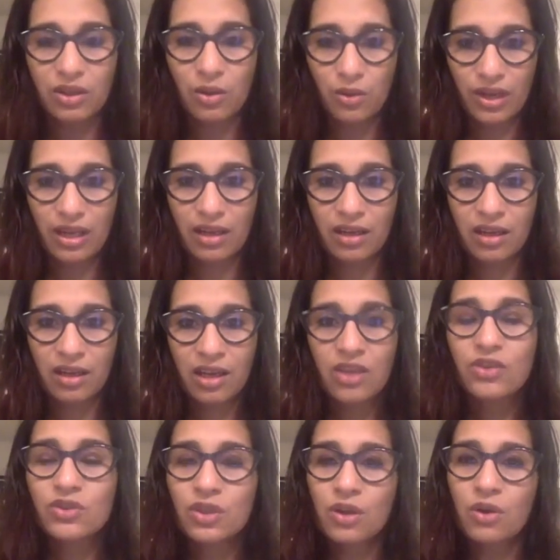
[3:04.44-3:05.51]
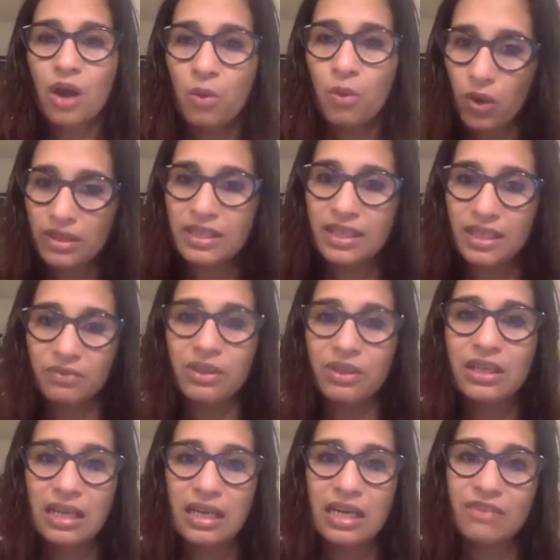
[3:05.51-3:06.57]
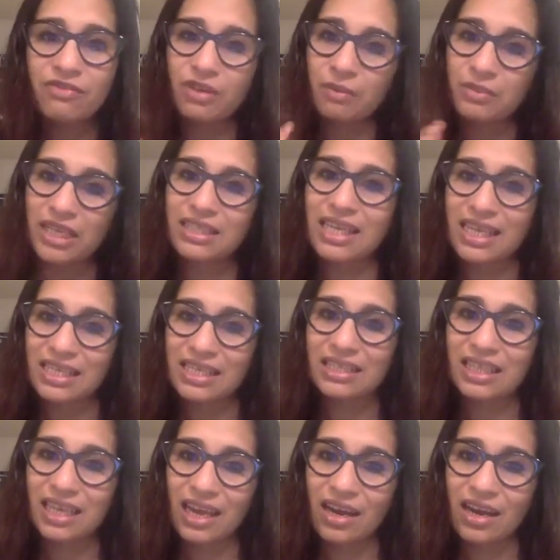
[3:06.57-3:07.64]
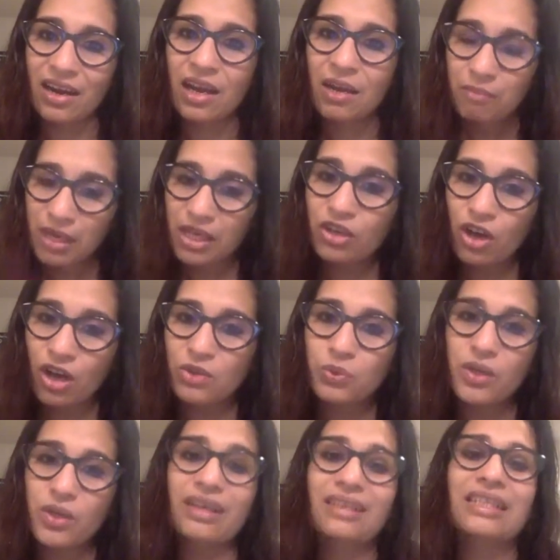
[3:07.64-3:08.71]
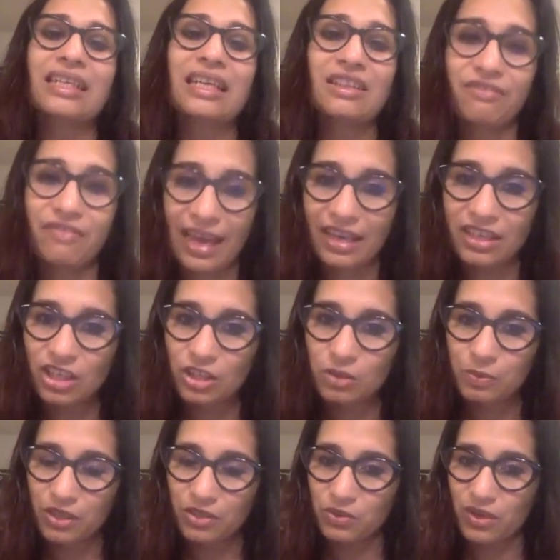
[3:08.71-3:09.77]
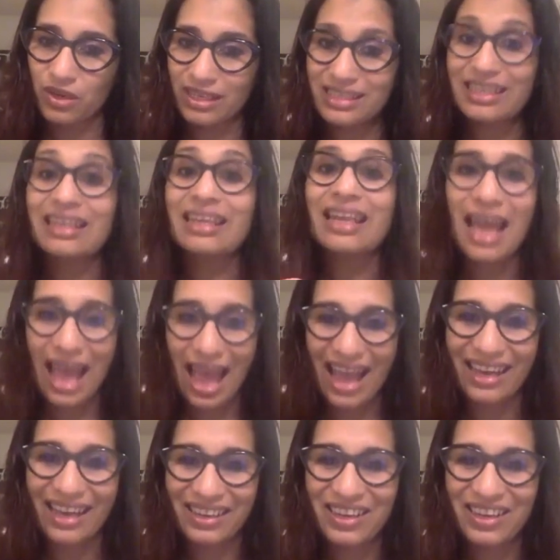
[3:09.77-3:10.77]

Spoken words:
Korea. So what can we learn from the data there? Because we are at an advantage, because we are at a lag.